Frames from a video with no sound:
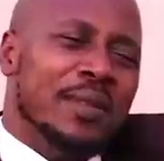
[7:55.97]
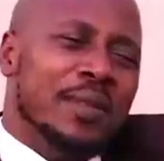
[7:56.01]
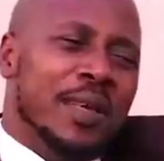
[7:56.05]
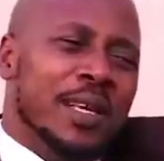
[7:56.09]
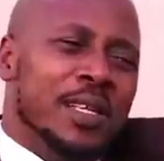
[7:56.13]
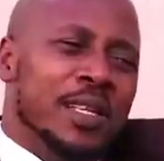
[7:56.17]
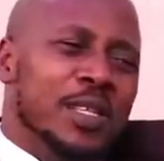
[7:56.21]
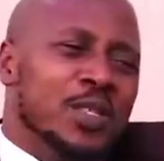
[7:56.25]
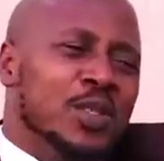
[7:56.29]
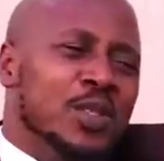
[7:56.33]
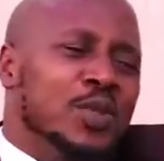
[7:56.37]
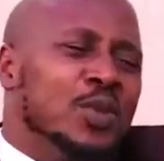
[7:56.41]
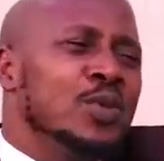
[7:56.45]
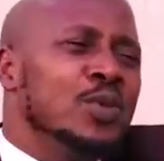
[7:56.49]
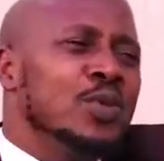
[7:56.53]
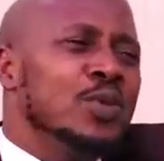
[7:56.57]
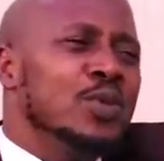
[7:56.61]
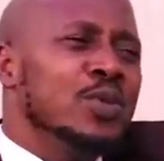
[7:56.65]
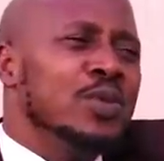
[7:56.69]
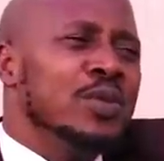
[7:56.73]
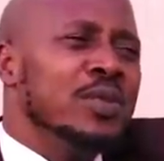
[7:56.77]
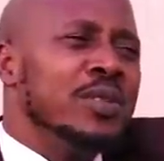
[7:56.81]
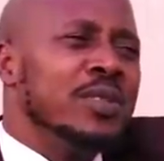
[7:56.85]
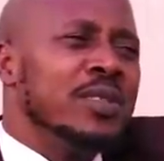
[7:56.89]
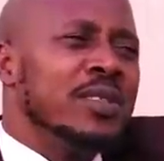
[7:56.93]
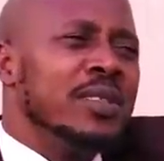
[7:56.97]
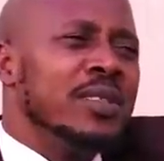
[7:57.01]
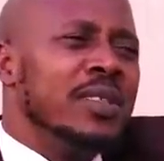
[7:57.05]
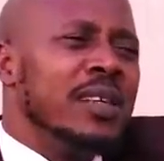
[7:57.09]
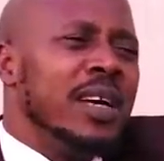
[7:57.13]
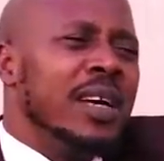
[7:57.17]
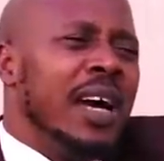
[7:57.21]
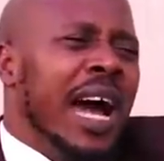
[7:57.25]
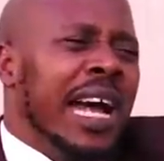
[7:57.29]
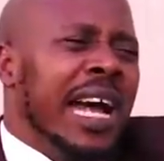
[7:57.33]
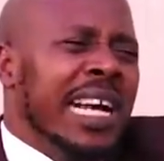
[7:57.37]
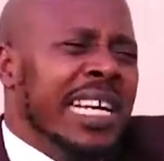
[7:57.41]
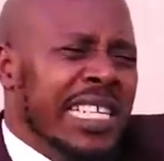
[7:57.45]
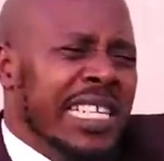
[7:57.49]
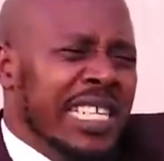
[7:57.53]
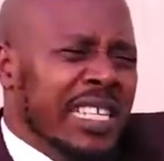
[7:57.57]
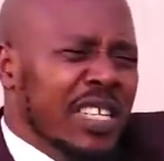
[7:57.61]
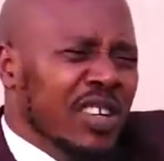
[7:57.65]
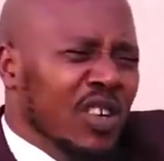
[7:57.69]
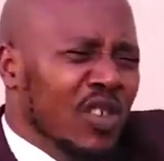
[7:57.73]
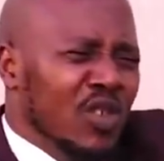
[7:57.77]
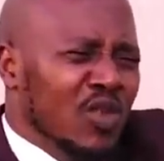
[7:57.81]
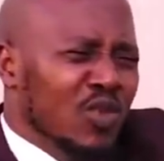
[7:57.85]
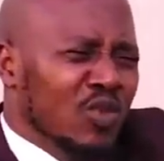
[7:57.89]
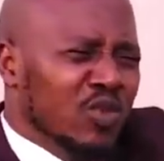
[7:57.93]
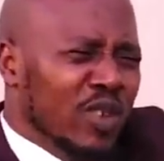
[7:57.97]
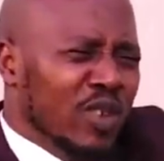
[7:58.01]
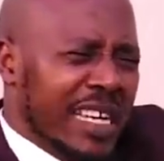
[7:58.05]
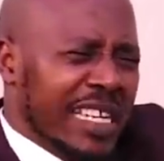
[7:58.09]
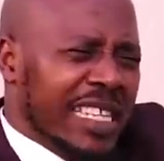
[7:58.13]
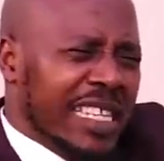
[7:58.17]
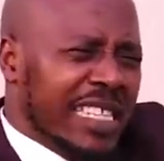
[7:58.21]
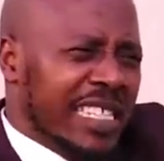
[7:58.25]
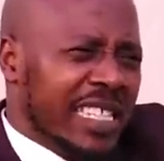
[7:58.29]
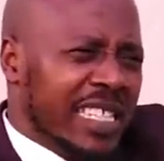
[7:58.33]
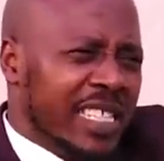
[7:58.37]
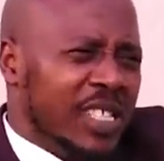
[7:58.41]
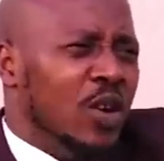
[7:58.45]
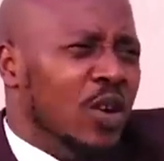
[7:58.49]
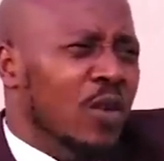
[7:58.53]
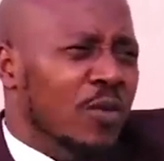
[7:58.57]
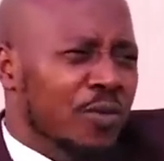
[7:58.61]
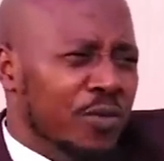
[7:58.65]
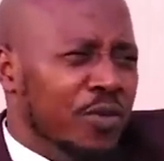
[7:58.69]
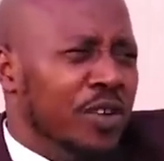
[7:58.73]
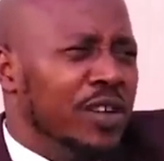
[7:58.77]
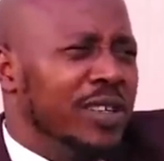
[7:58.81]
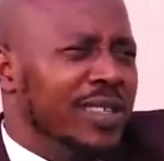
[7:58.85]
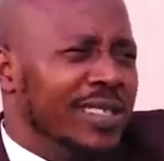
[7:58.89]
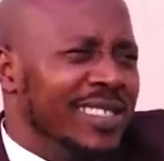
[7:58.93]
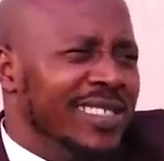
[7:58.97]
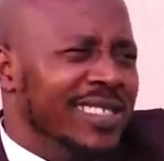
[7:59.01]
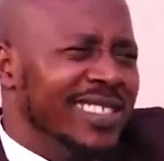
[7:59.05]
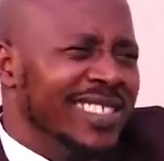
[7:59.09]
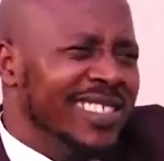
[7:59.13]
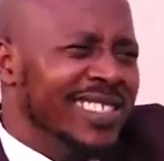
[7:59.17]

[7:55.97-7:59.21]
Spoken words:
they soothe a knowing discomfort.